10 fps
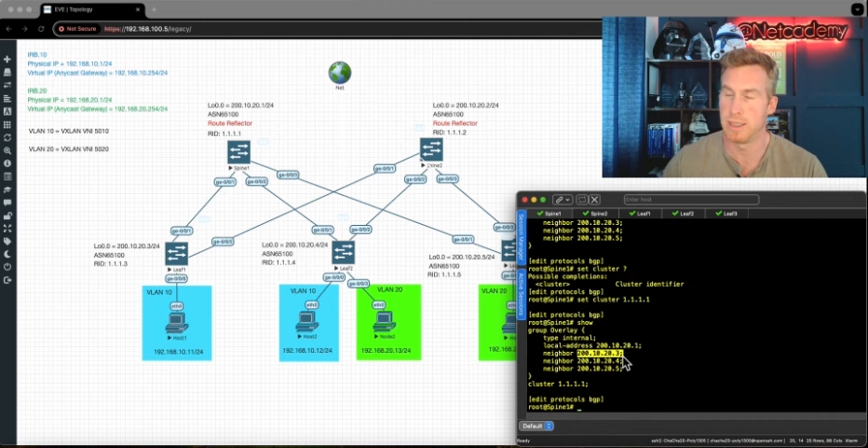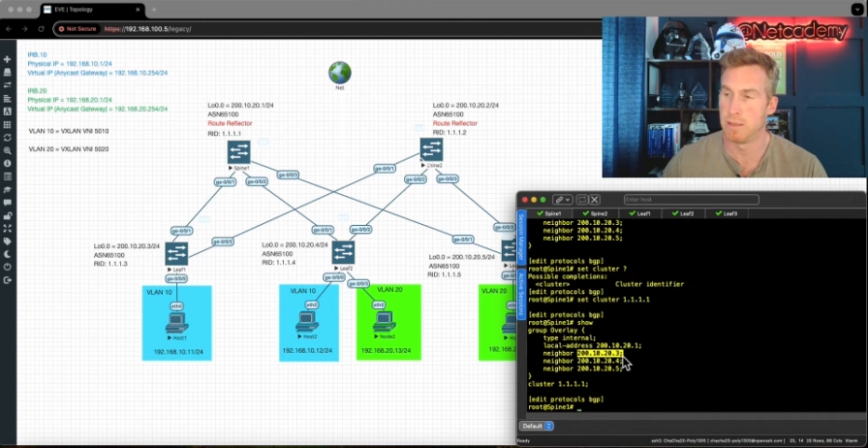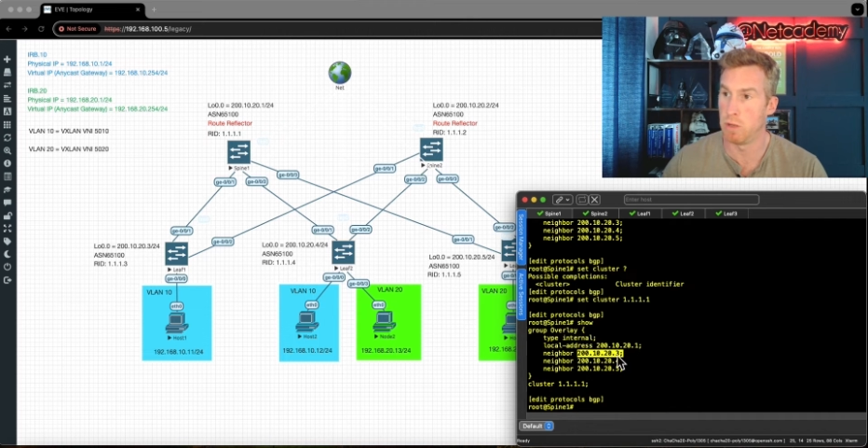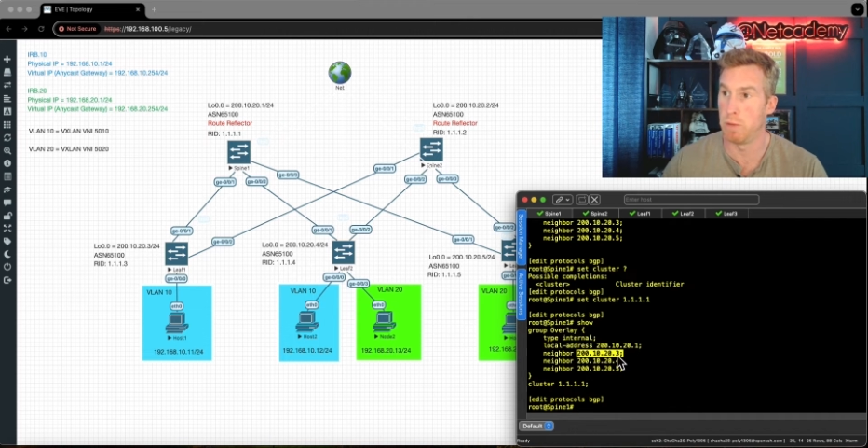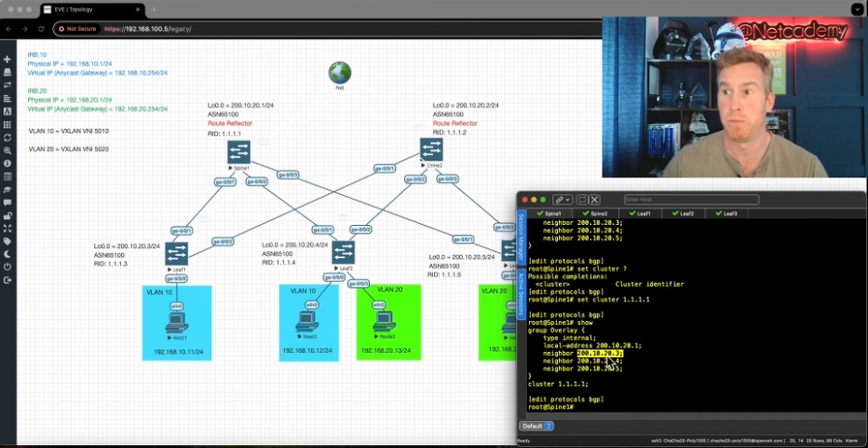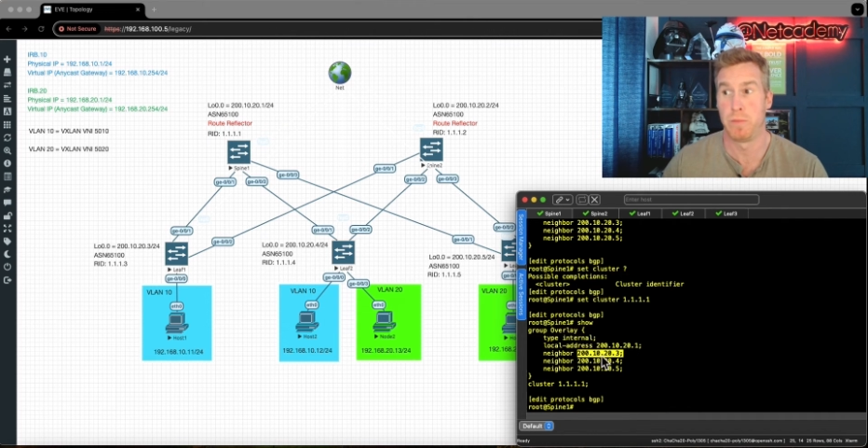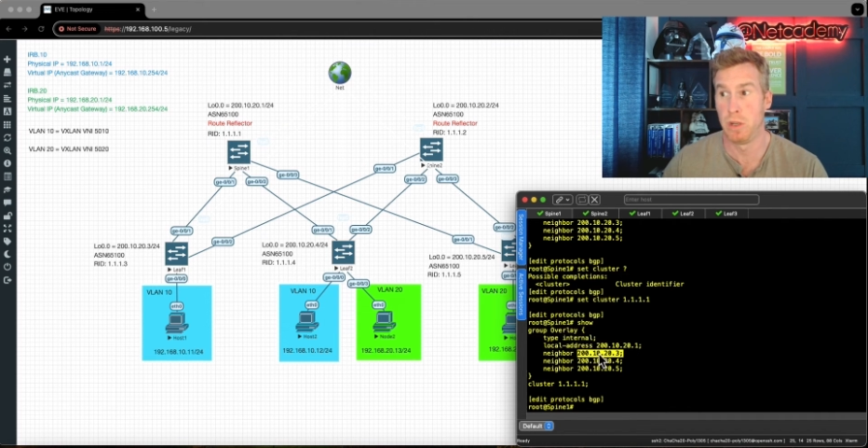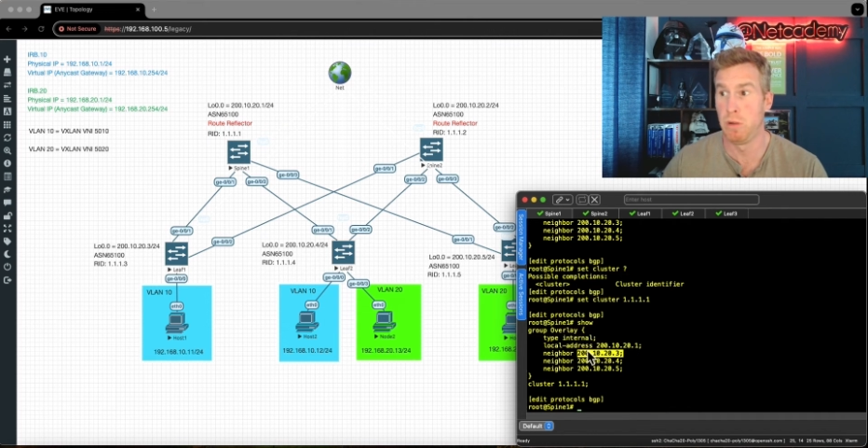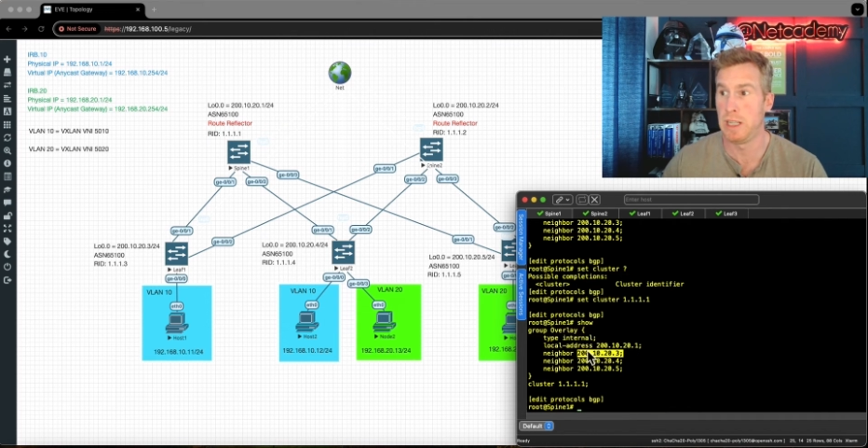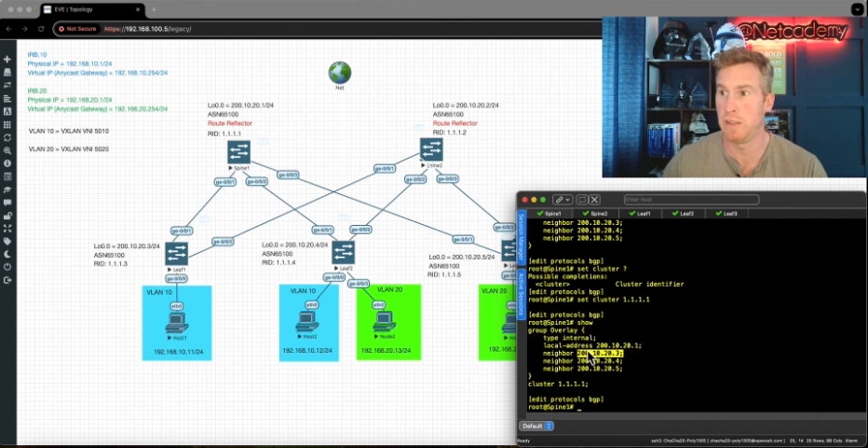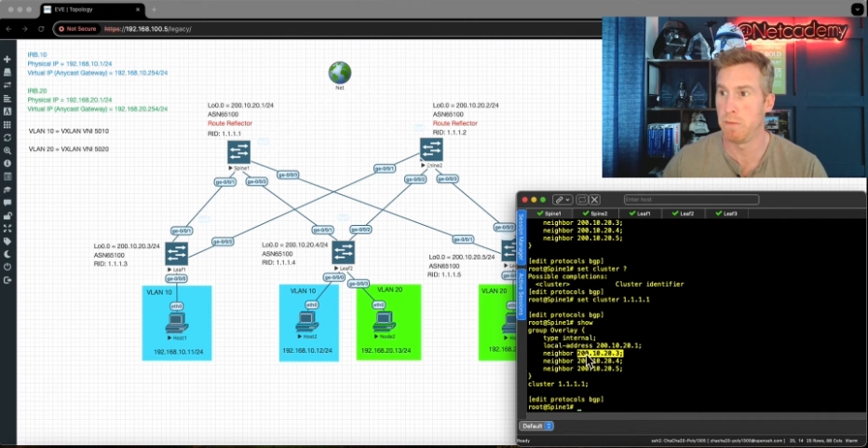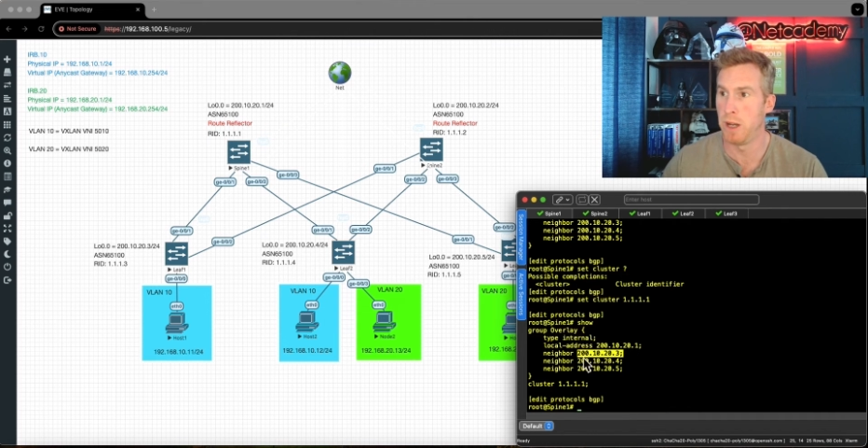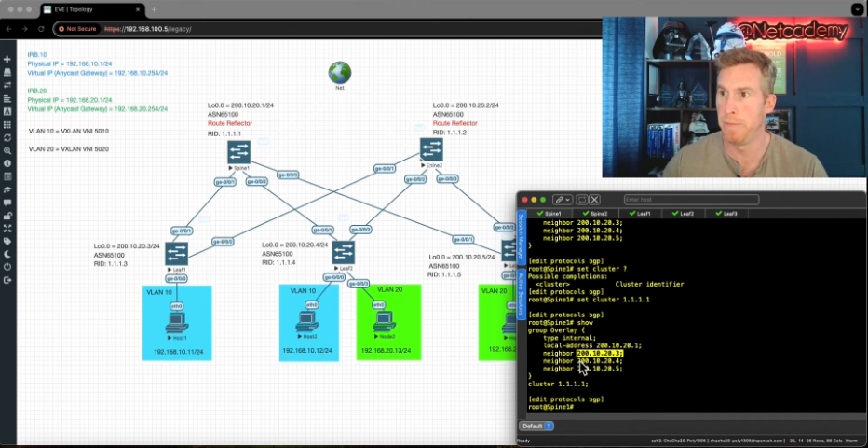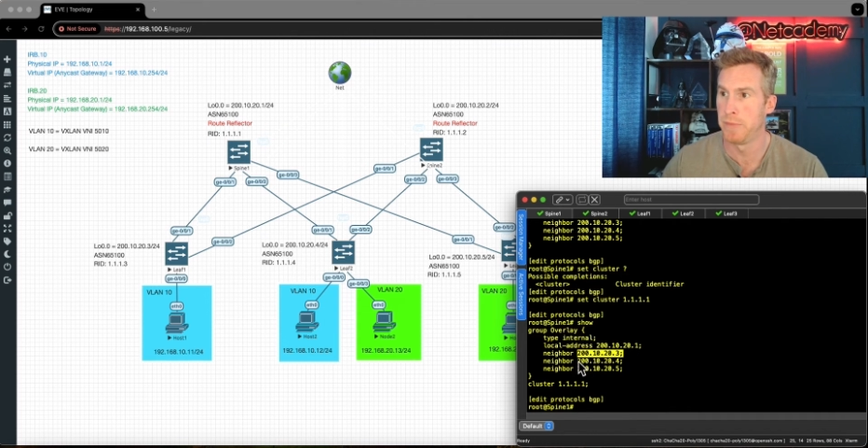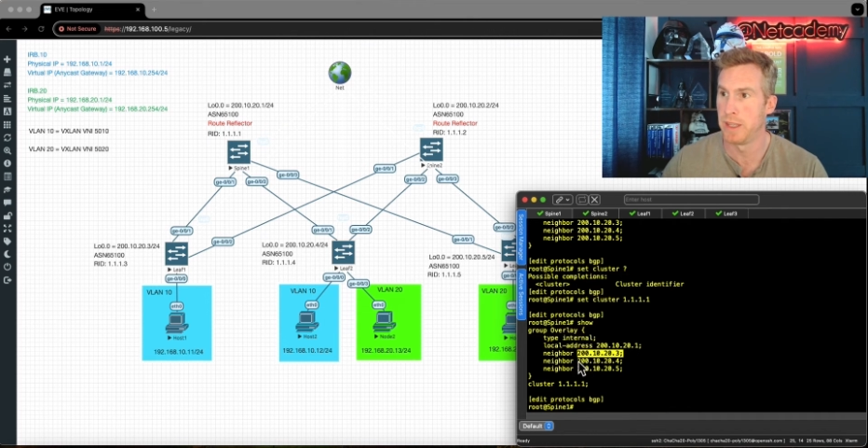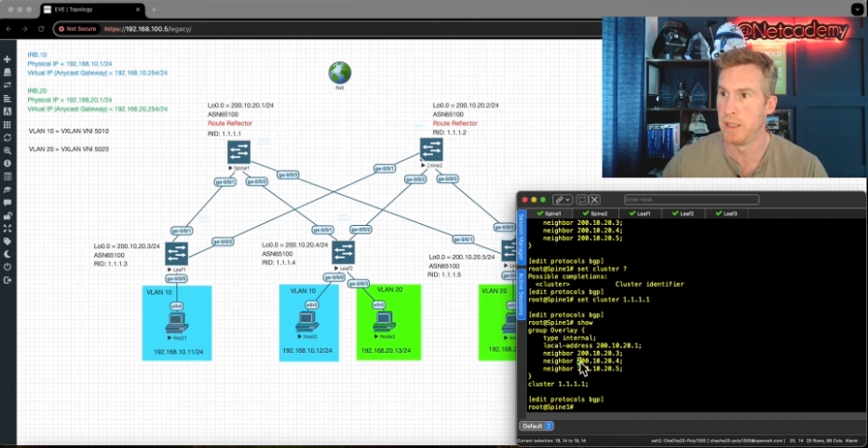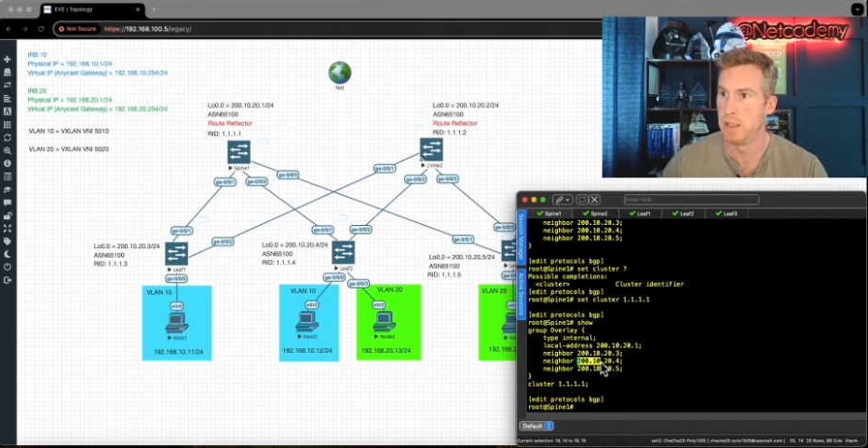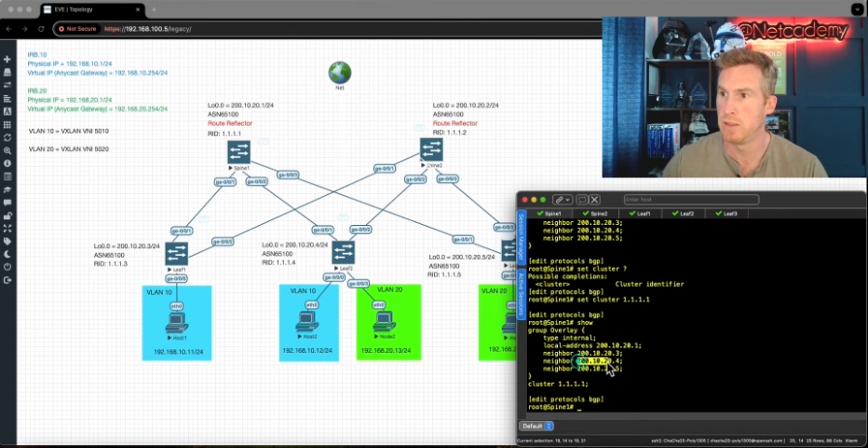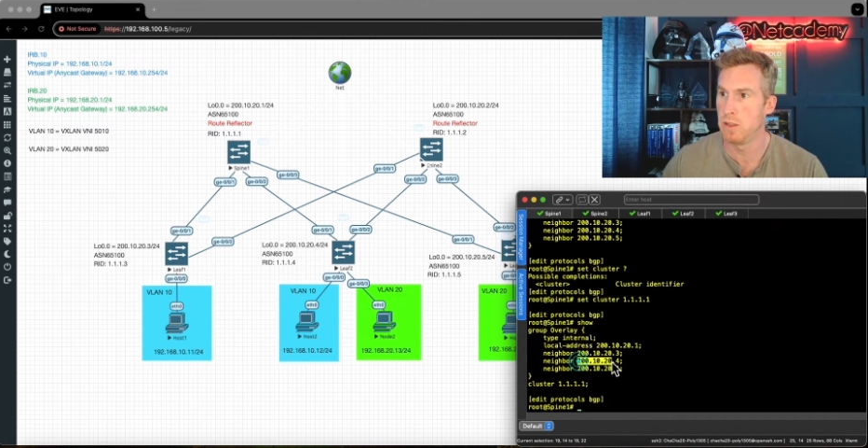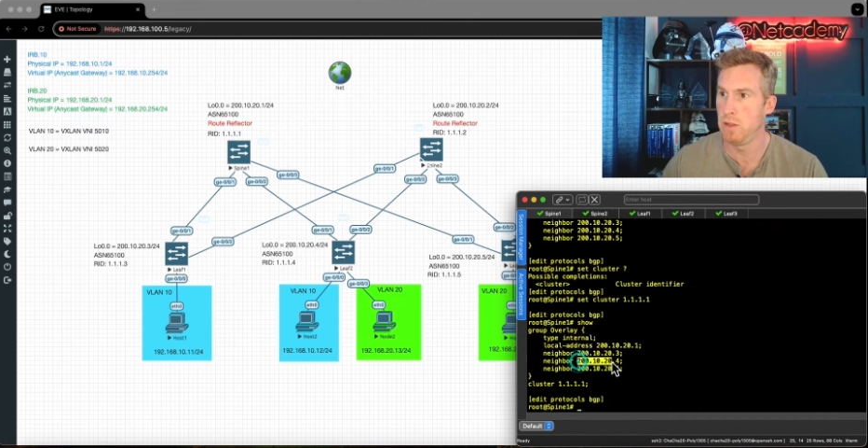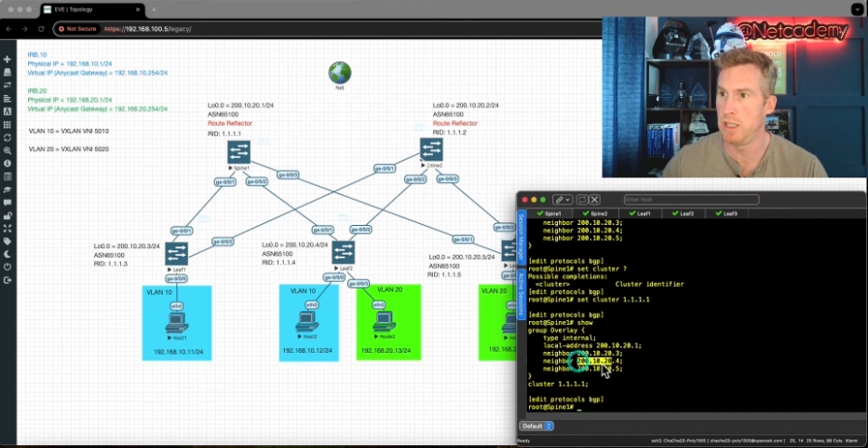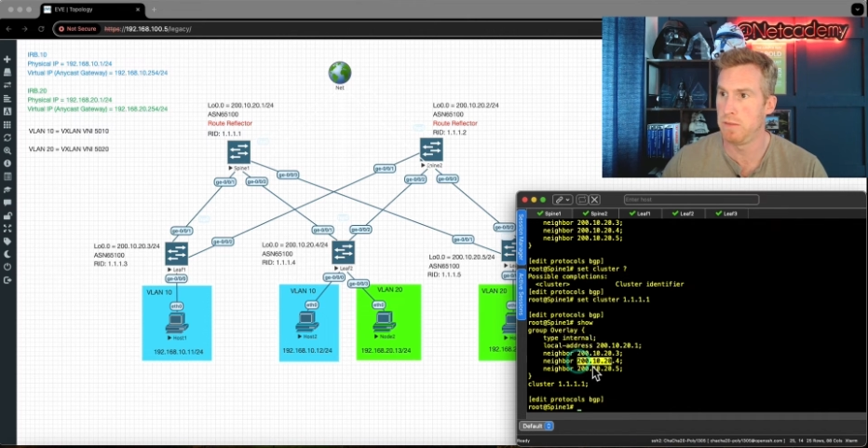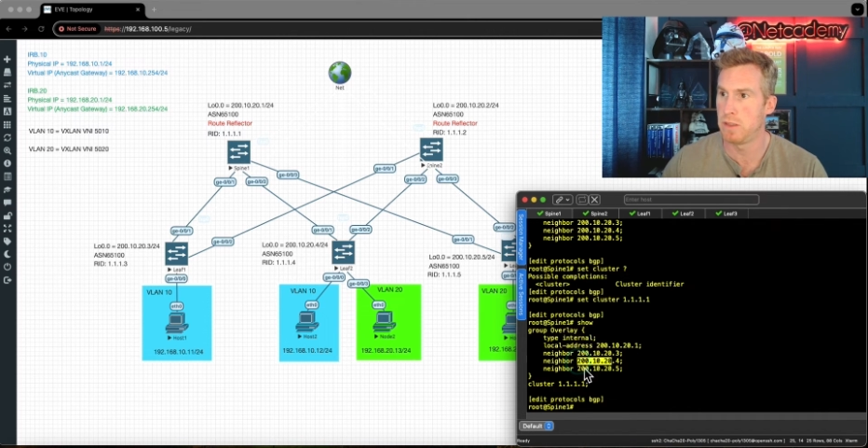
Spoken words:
well, to leaf 1, to leaf